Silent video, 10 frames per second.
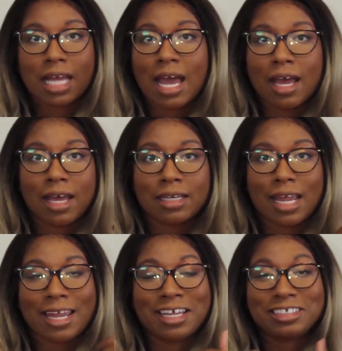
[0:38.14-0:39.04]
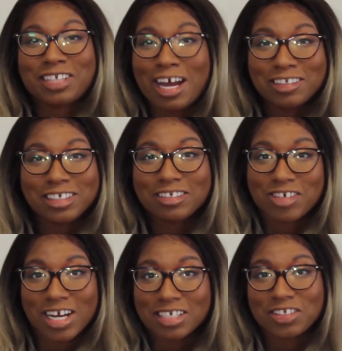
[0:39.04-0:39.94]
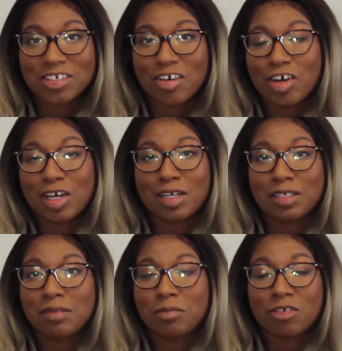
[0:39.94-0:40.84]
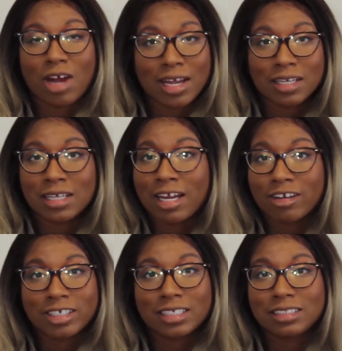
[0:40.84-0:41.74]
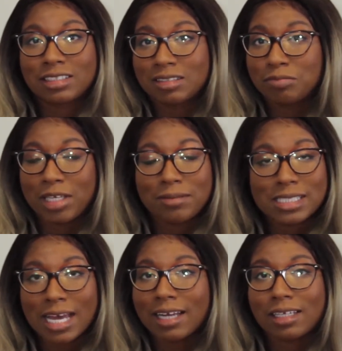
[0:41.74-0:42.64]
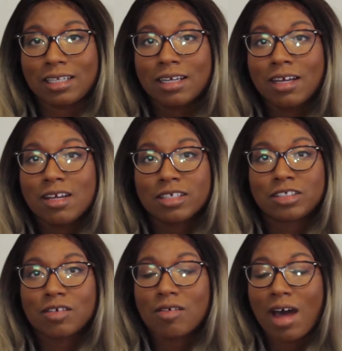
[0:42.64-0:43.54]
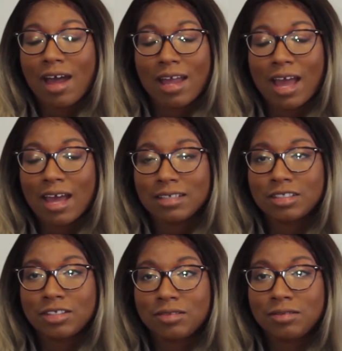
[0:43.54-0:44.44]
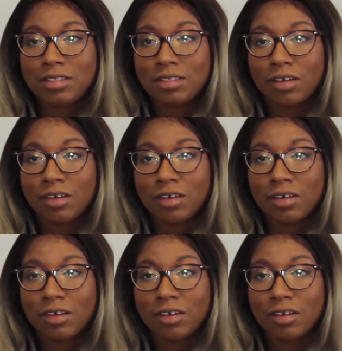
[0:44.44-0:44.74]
had a childhood crush on Mariah Carey's baby daddy, so I had to,